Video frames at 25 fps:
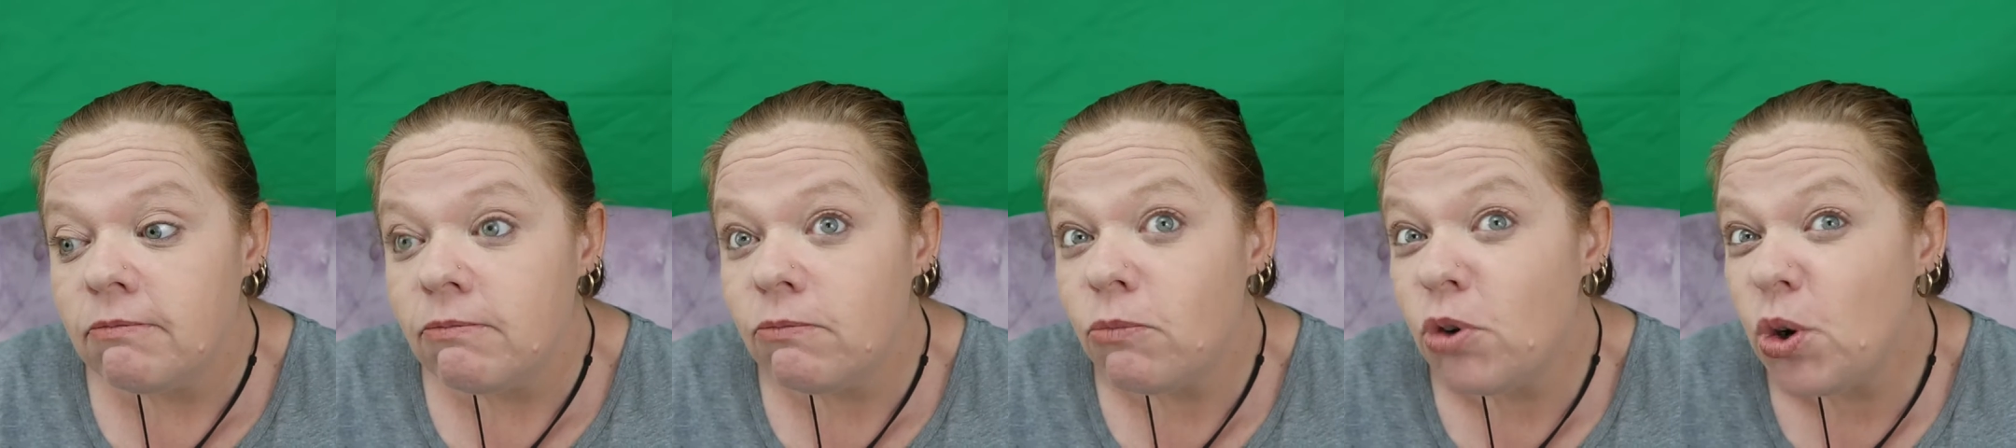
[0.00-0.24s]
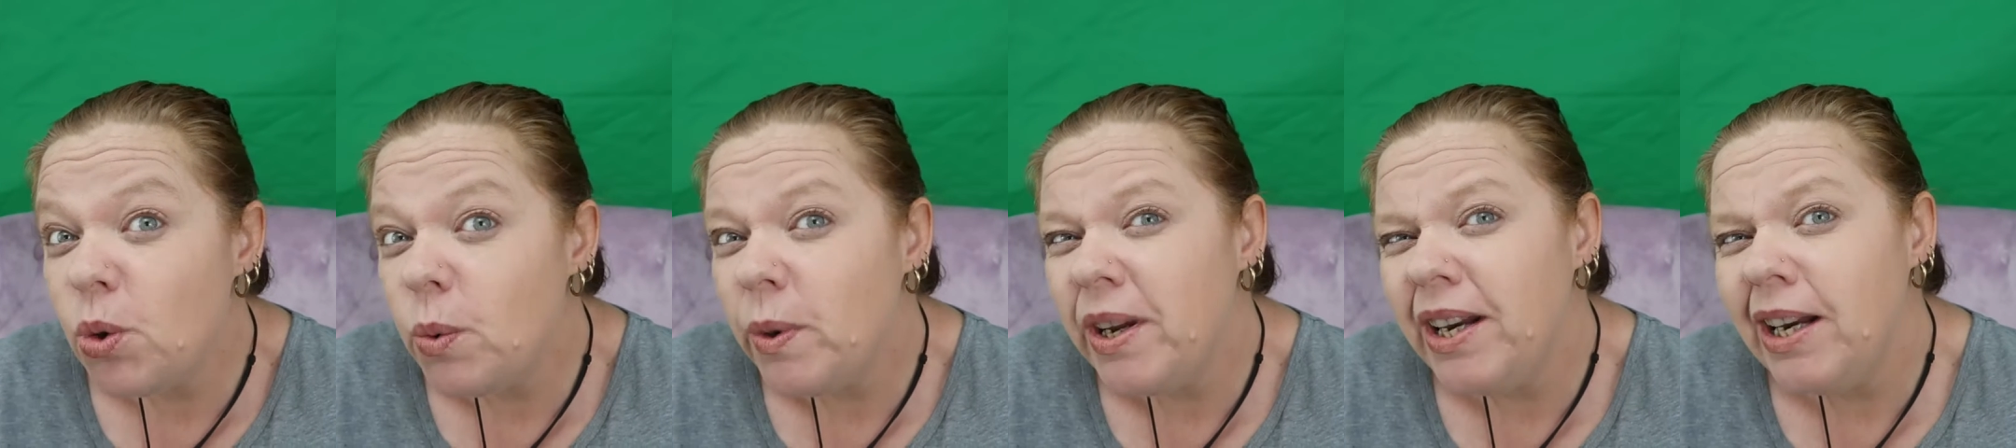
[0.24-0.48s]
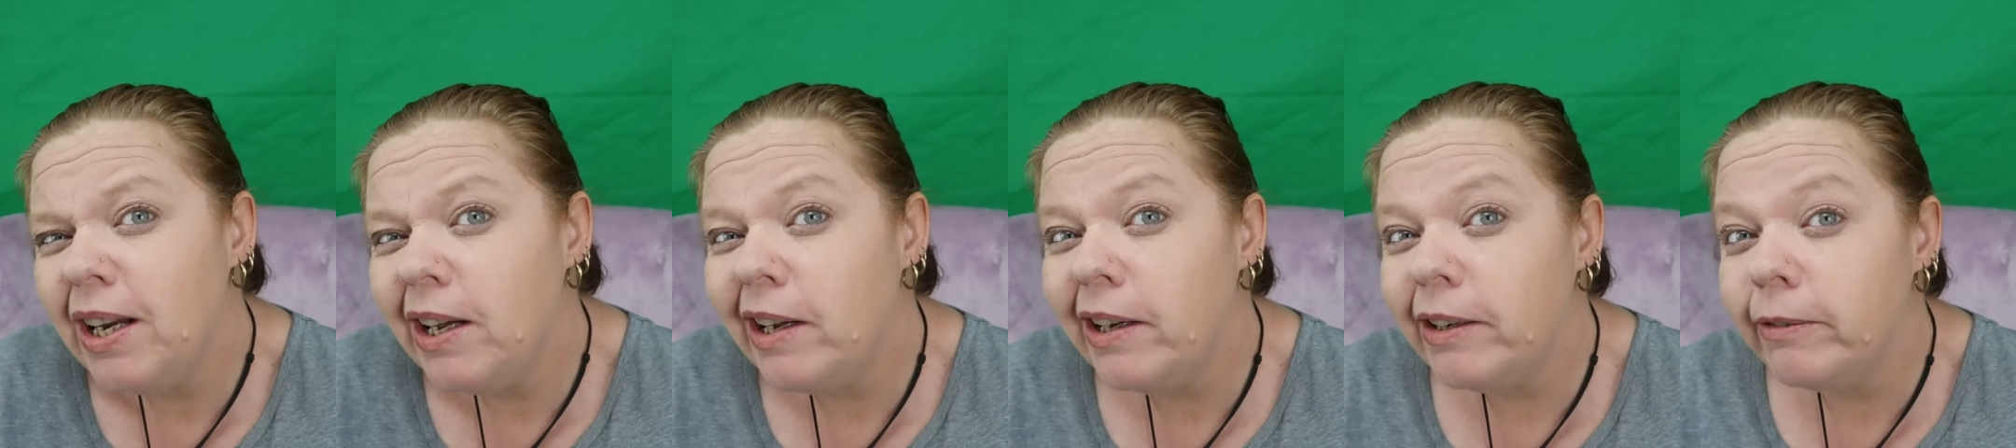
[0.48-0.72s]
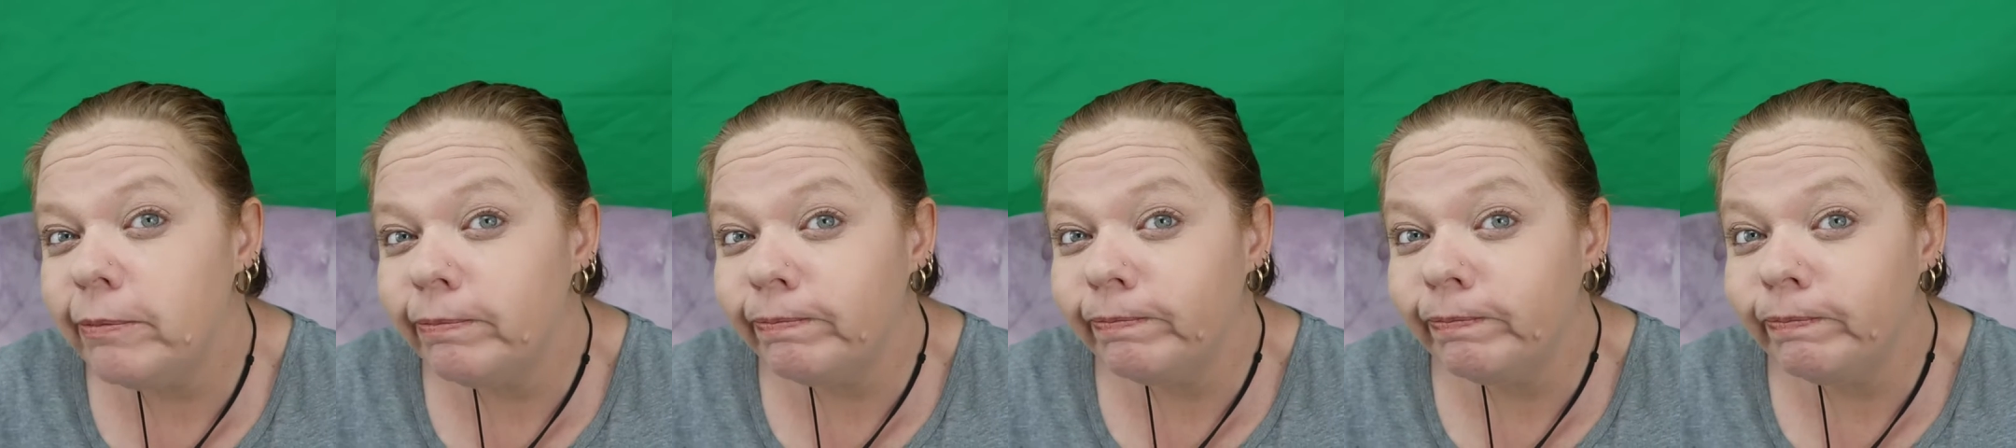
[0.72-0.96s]
What do we
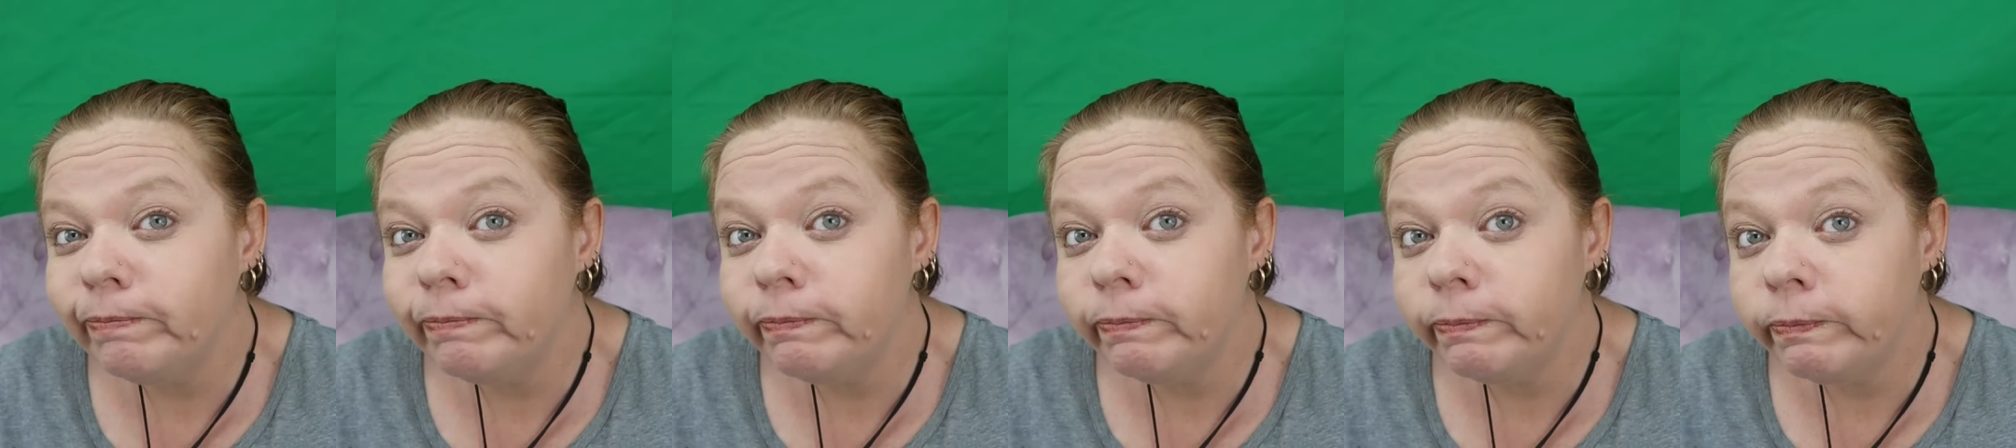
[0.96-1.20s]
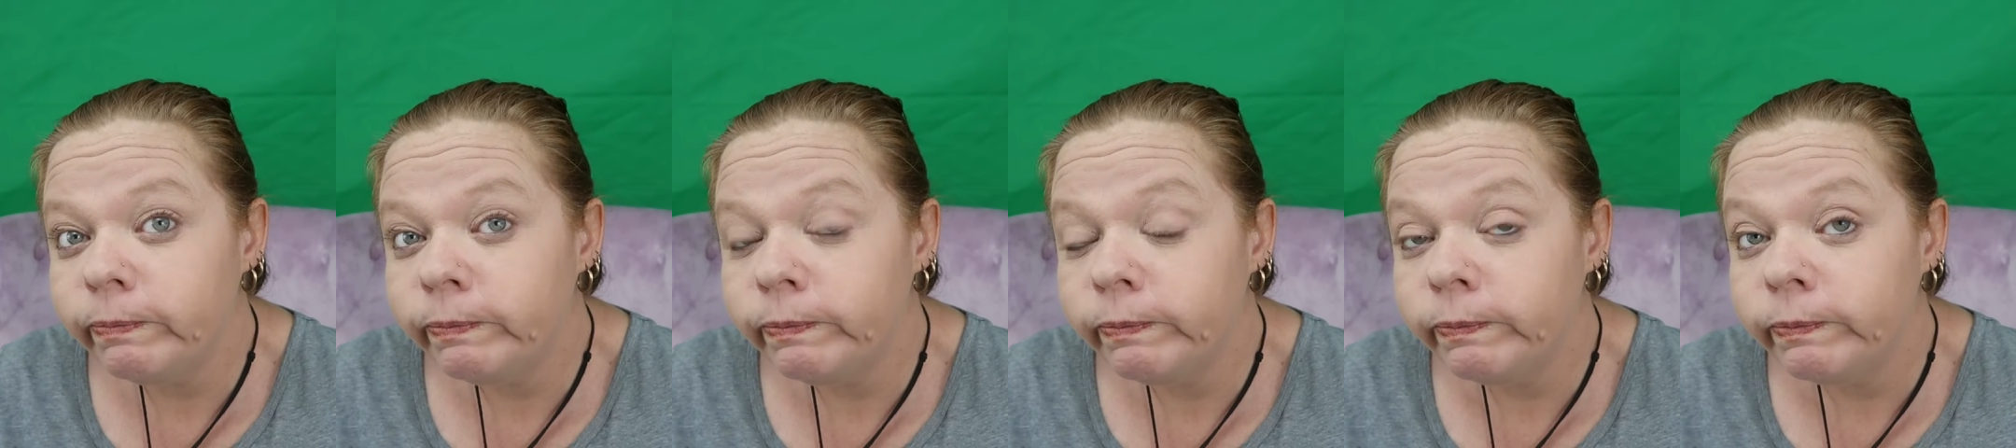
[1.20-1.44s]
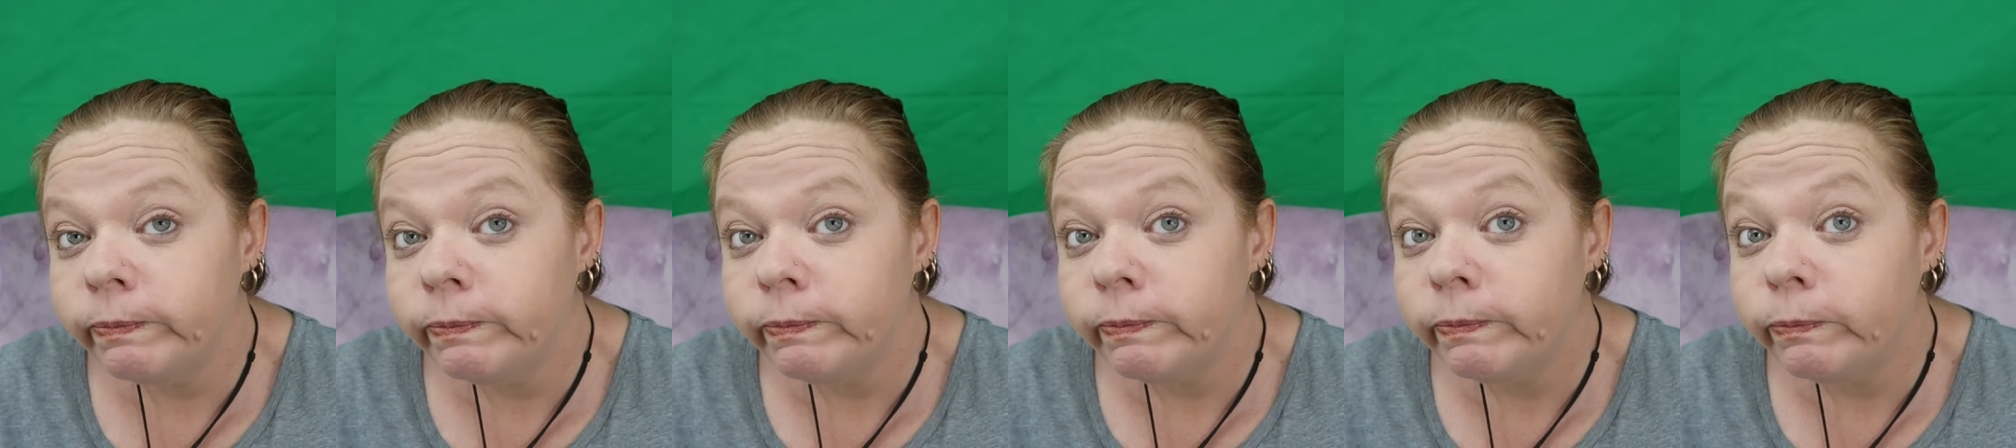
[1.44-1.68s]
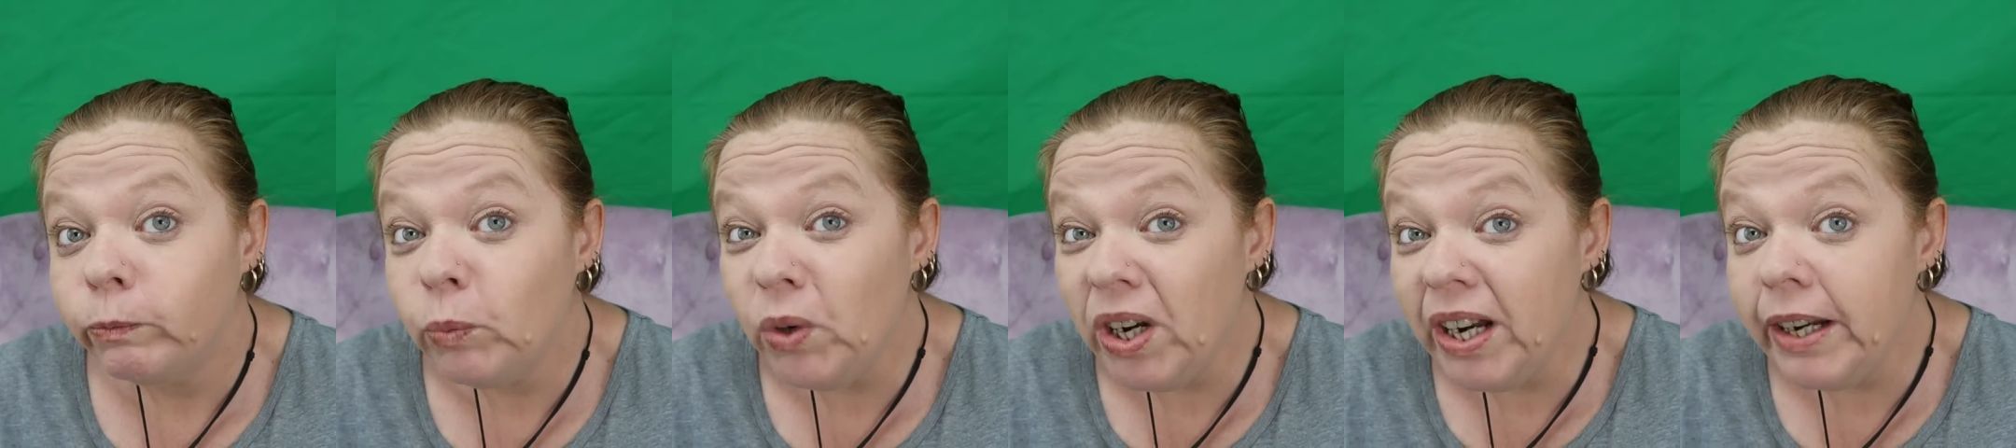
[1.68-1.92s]
need?
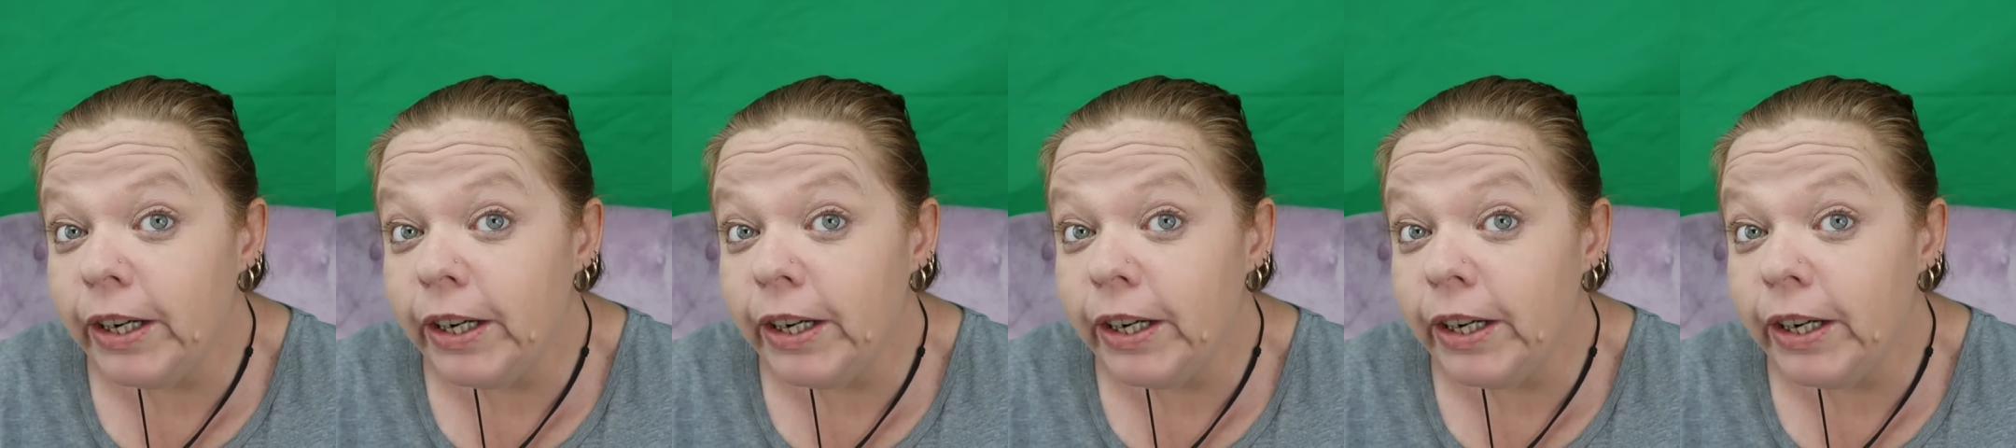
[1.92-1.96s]
We